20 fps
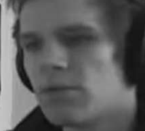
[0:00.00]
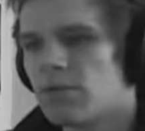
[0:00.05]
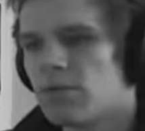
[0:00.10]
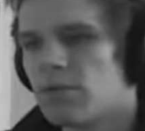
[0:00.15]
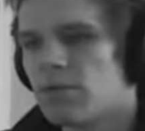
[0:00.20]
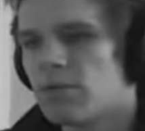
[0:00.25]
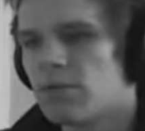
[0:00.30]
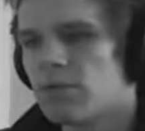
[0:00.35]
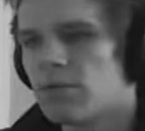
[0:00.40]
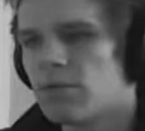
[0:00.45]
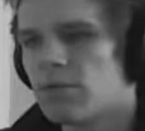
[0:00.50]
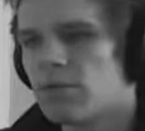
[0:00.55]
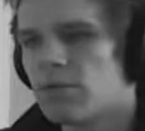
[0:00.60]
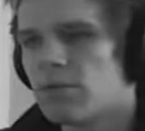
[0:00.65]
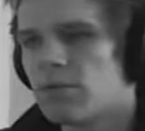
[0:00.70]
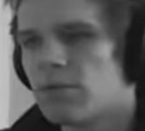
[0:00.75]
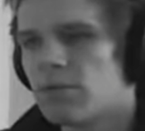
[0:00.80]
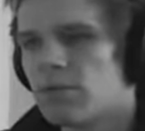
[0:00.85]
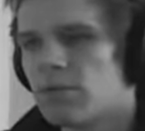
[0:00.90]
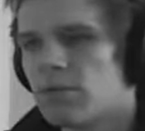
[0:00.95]

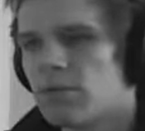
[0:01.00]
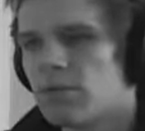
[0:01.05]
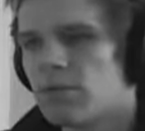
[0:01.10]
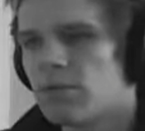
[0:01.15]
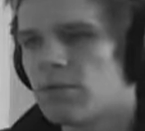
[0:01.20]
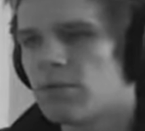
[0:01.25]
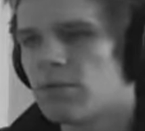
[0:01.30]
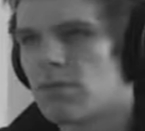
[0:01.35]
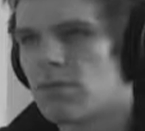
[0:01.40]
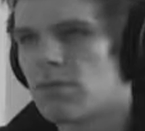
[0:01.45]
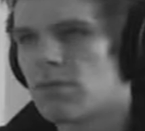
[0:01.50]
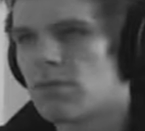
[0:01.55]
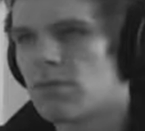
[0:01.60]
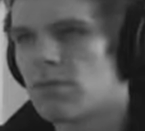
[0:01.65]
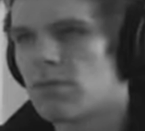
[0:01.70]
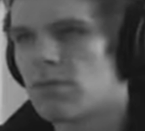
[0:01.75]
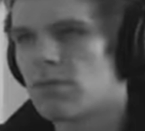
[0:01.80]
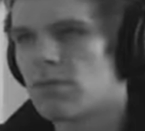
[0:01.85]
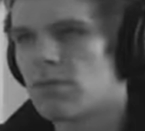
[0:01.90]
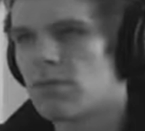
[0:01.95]

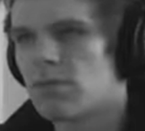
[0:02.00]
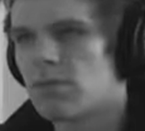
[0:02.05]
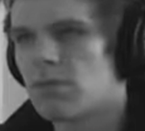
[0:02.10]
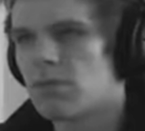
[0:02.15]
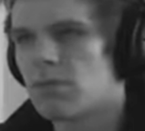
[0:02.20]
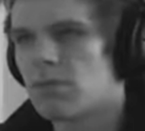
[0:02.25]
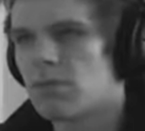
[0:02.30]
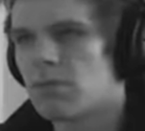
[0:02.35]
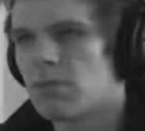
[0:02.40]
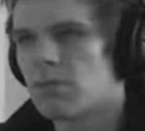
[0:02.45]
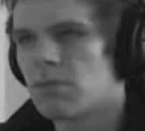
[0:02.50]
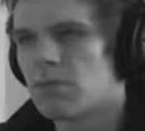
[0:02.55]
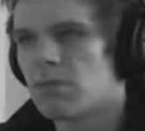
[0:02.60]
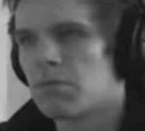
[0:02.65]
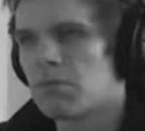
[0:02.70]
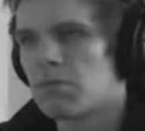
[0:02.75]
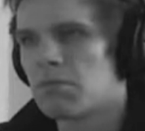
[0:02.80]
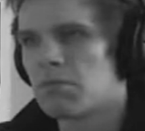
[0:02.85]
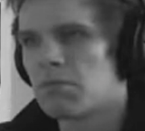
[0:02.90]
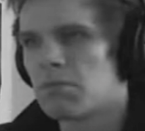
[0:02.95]

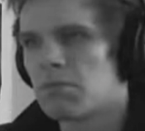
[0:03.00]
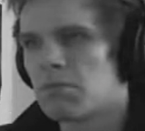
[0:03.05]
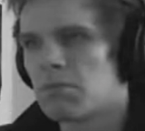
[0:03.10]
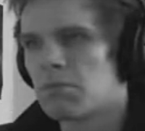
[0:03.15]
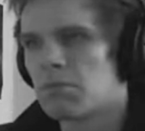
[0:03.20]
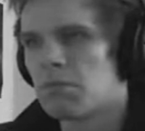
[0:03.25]
(silence)